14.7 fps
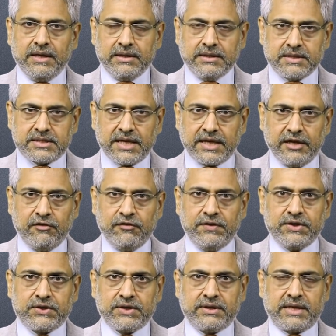The second
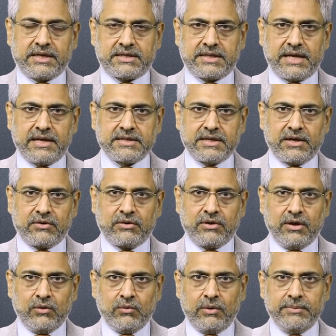feature that stands out
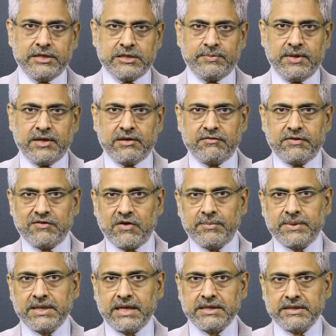when we speak of
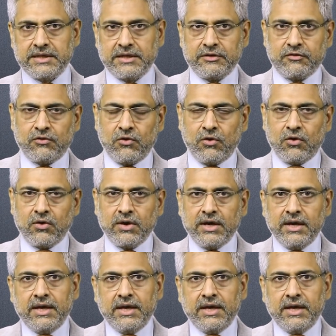November 1984